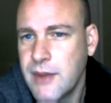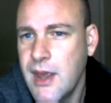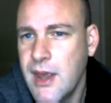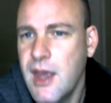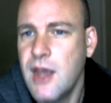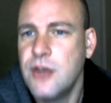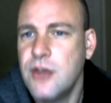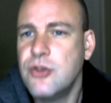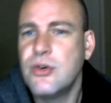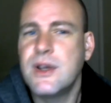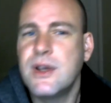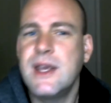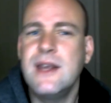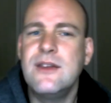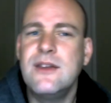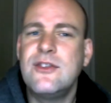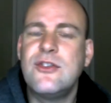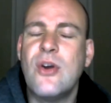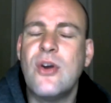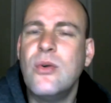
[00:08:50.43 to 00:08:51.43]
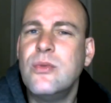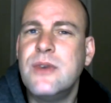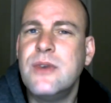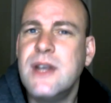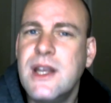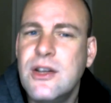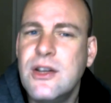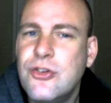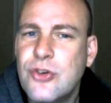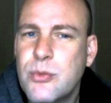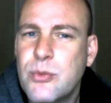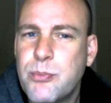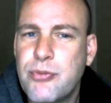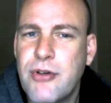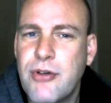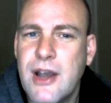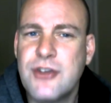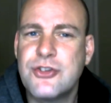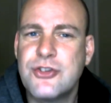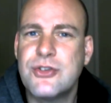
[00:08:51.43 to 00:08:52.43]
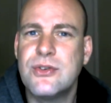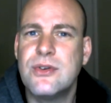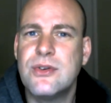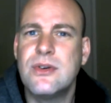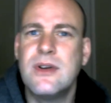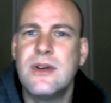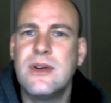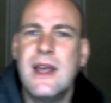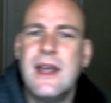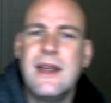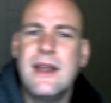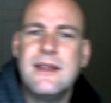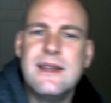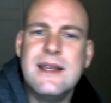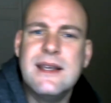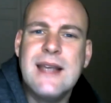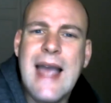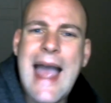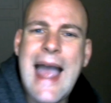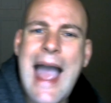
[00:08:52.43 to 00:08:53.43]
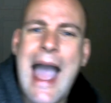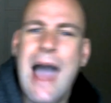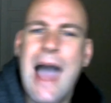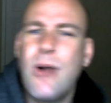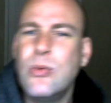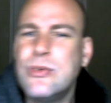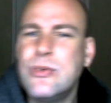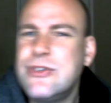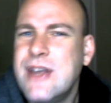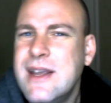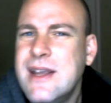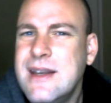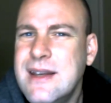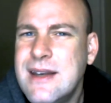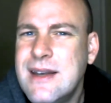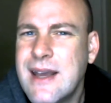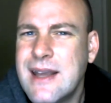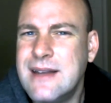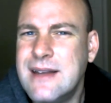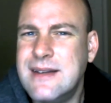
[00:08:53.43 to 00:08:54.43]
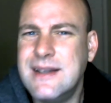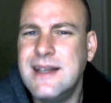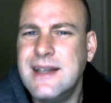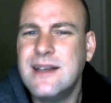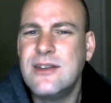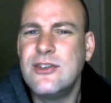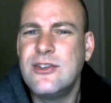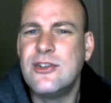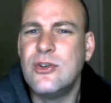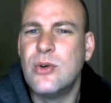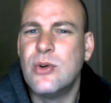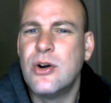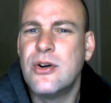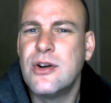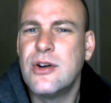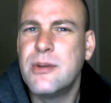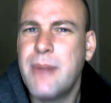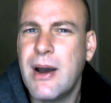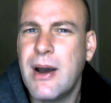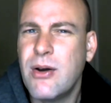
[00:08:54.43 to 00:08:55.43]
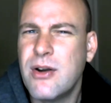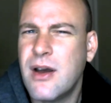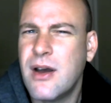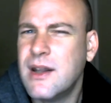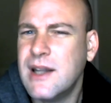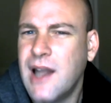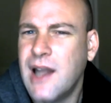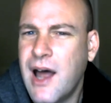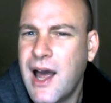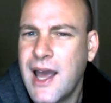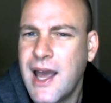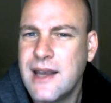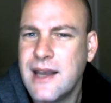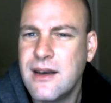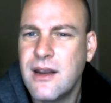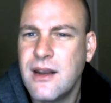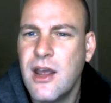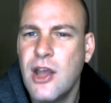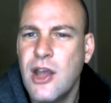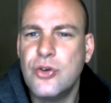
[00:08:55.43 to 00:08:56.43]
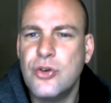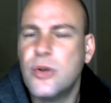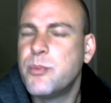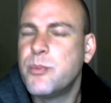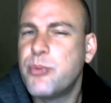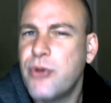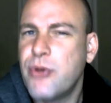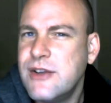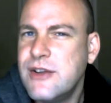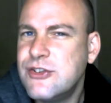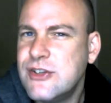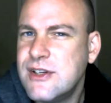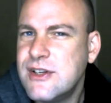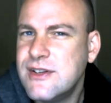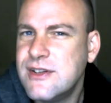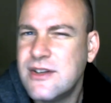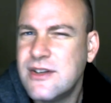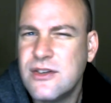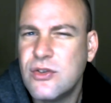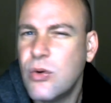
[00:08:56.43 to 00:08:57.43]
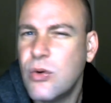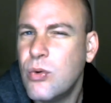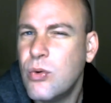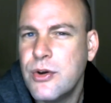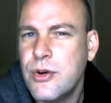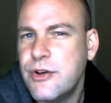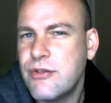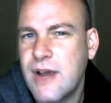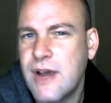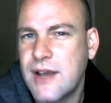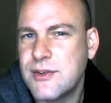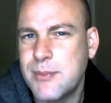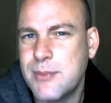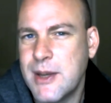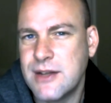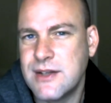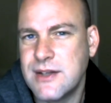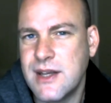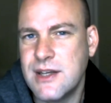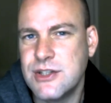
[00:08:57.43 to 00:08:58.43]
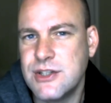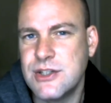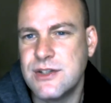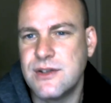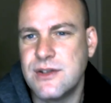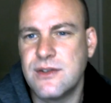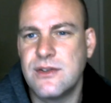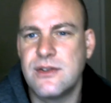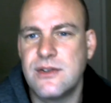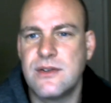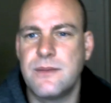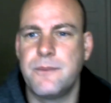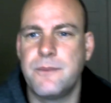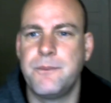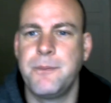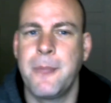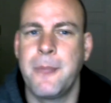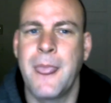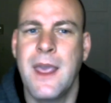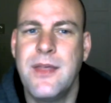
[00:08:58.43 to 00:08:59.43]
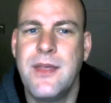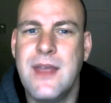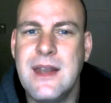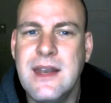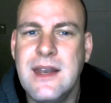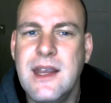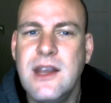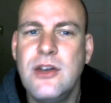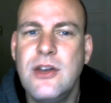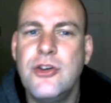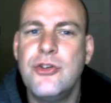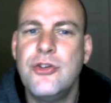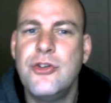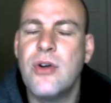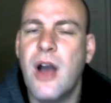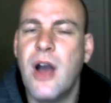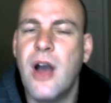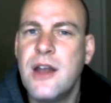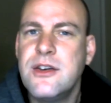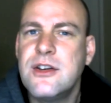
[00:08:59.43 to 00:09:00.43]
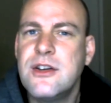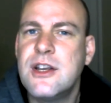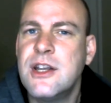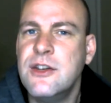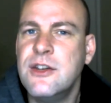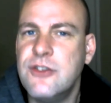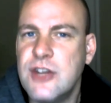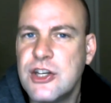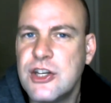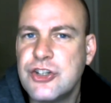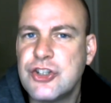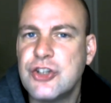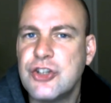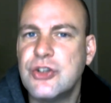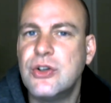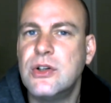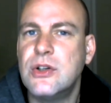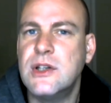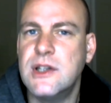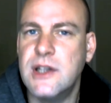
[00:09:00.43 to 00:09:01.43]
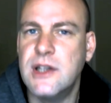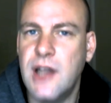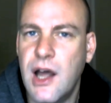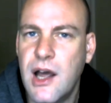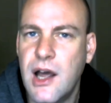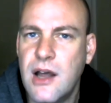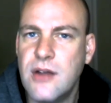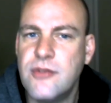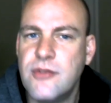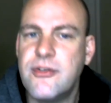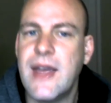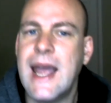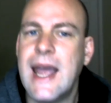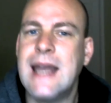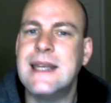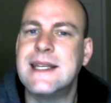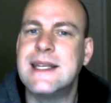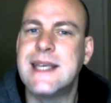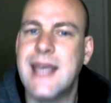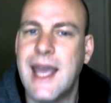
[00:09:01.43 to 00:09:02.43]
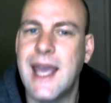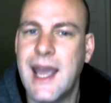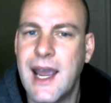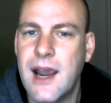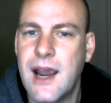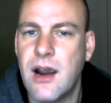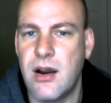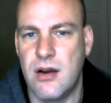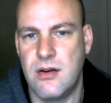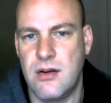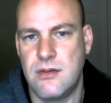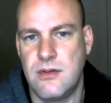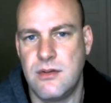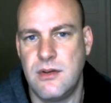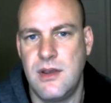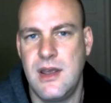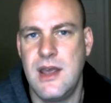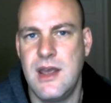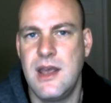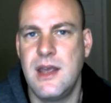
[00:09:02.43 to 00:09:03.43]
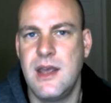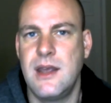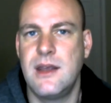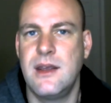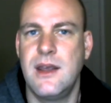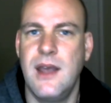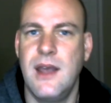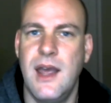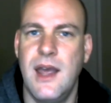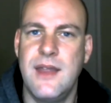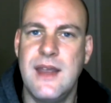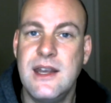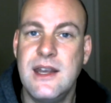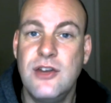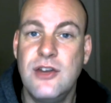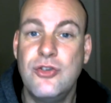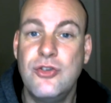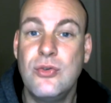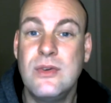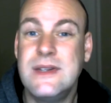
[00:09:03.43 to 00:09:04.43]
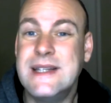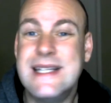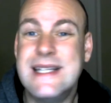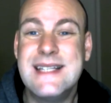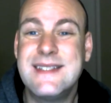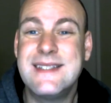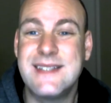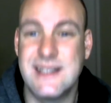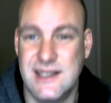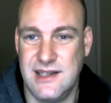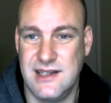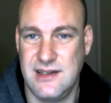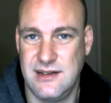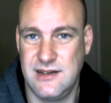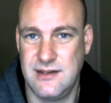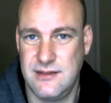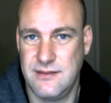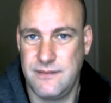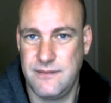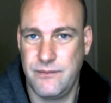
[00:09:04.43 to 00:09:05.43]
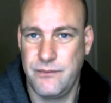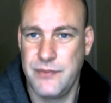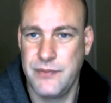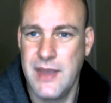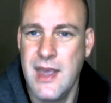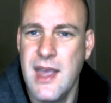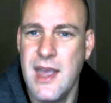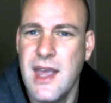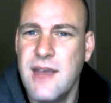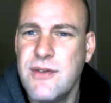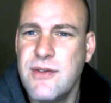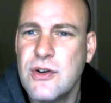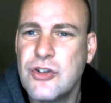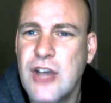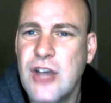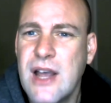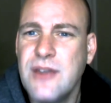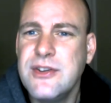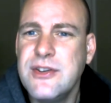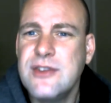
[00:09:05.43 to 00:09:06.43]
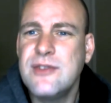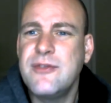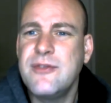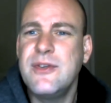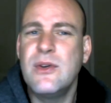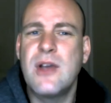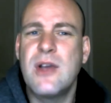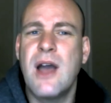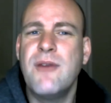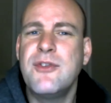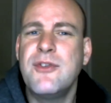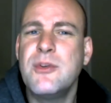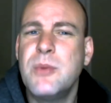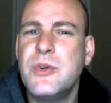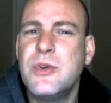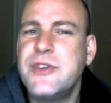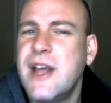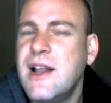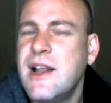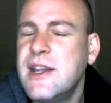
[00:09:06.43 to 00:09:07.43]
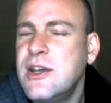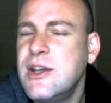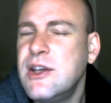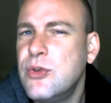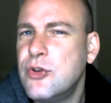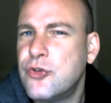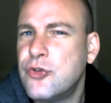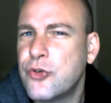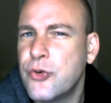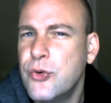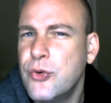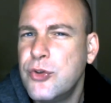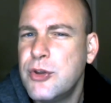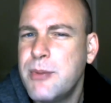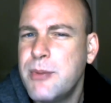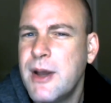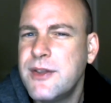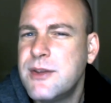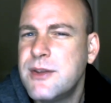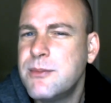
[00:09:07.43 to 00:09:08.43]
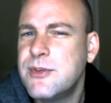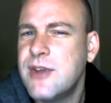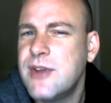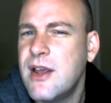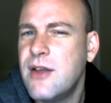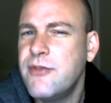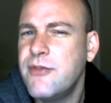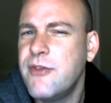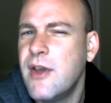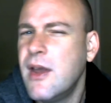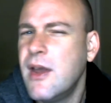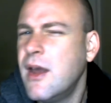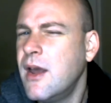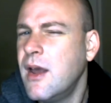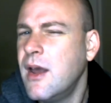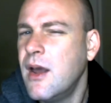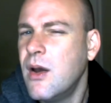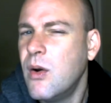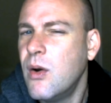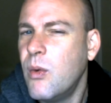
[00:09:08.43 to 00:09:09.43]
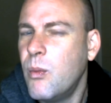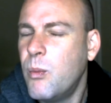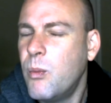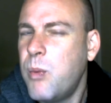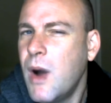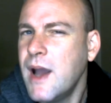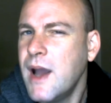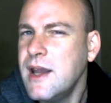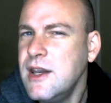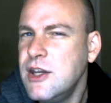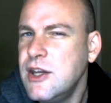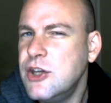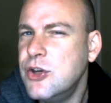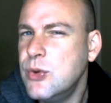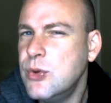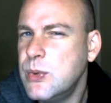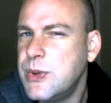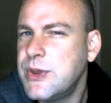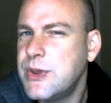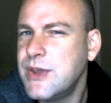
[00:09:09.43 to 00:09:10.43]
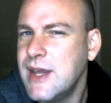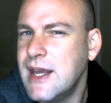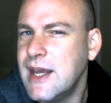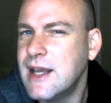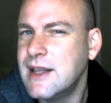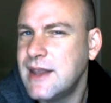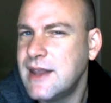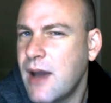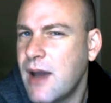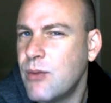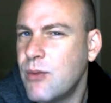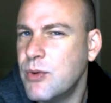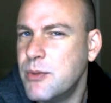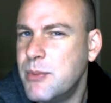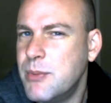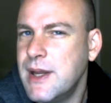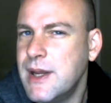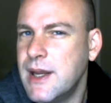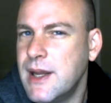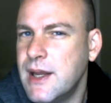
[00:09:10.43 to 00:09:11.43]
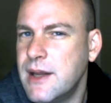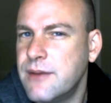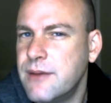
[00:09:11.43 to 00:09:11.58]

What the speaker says: Your kids don't need your pressure, the outdated ideas you heard about online, your prejudices, or your expectations. They need your unconditional love and care. And they you to listen. If your child doesn't feel comfortable telling you the truth about themselves, why do you think that would be?